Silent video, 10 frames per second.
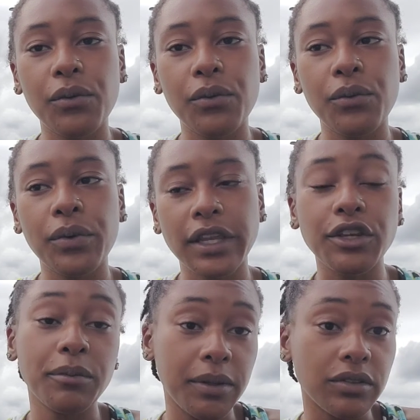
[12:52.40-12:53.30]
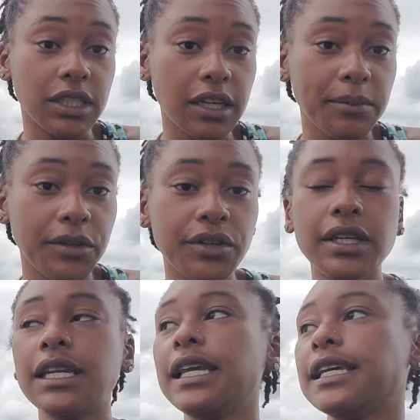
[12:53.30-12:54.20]
when you're building
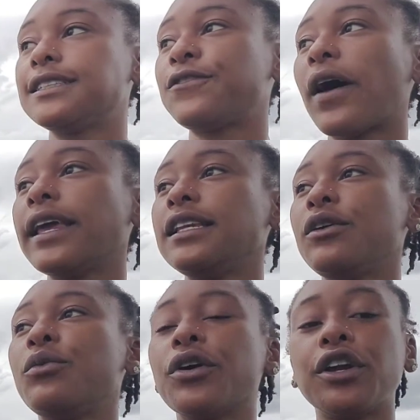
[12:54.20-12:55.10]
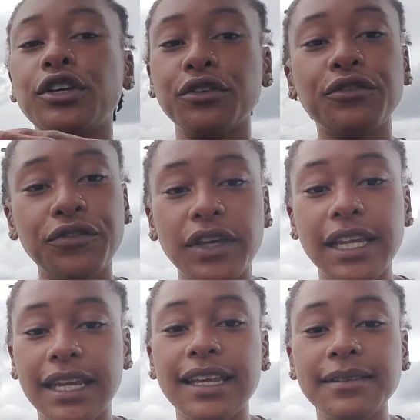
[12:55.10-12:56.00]
community, is finding where you
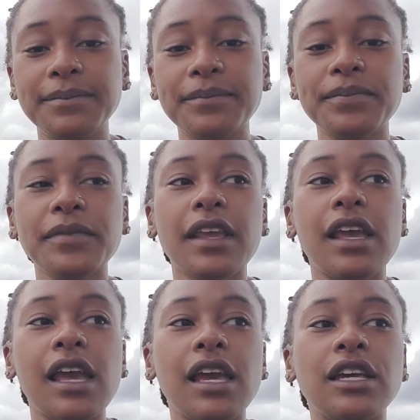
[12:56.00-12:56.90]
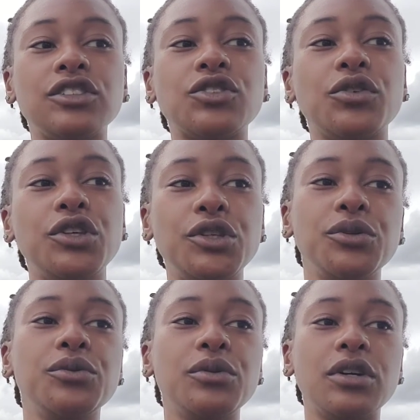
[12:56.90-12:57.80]
fit in so
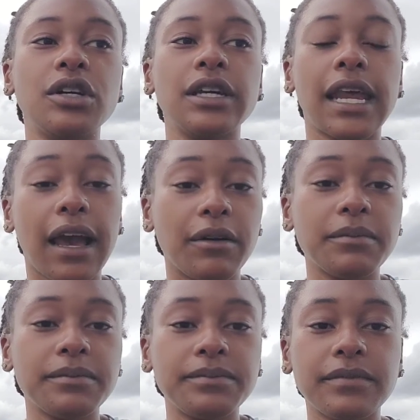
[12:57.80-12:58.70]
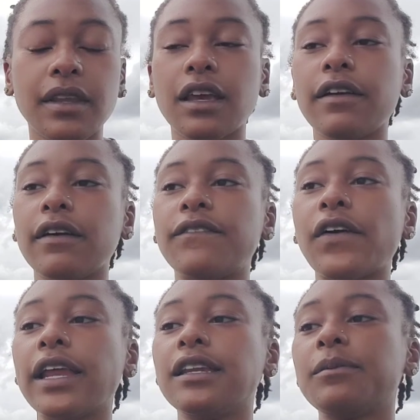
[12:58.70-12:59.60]
you could help.
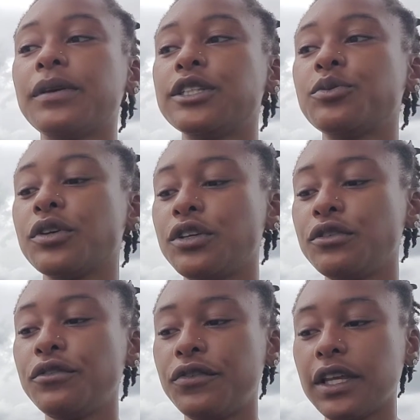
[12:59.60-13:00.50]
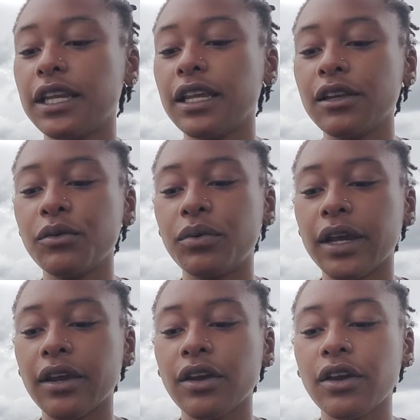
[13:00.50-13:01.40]
Finding a place where you fit in,
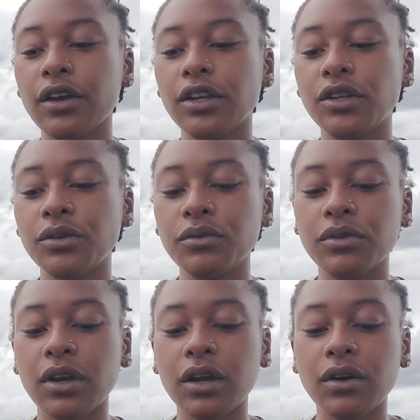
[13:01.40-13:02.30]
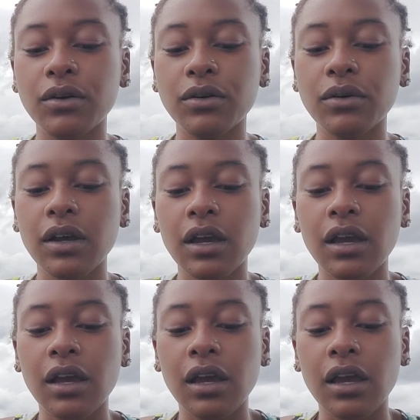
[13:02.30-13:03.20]
where you know
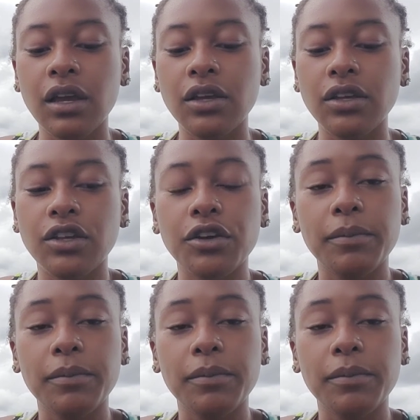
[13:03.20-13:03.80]
your